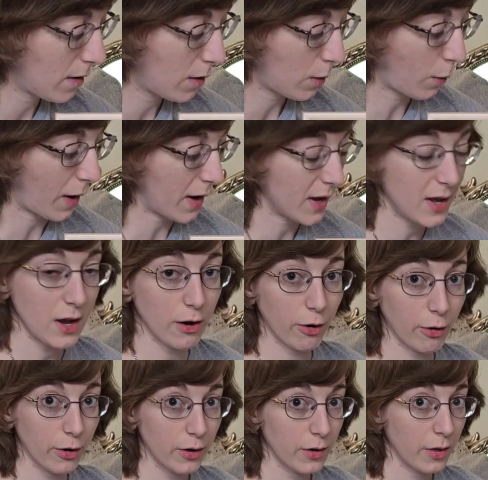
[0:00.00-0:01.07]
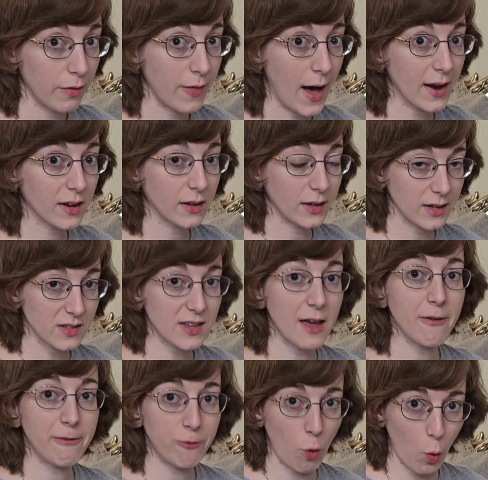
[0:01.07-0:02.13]
right here. That is a
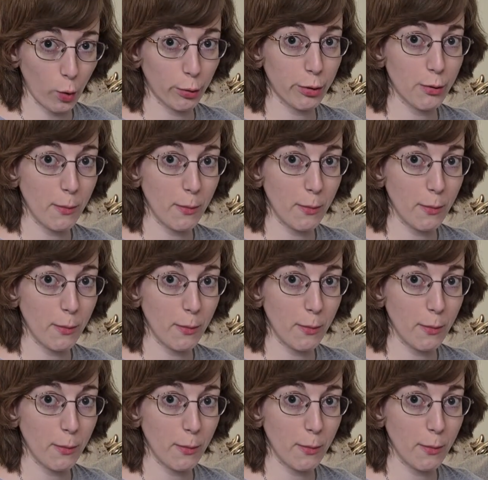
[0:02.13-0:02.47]
fourth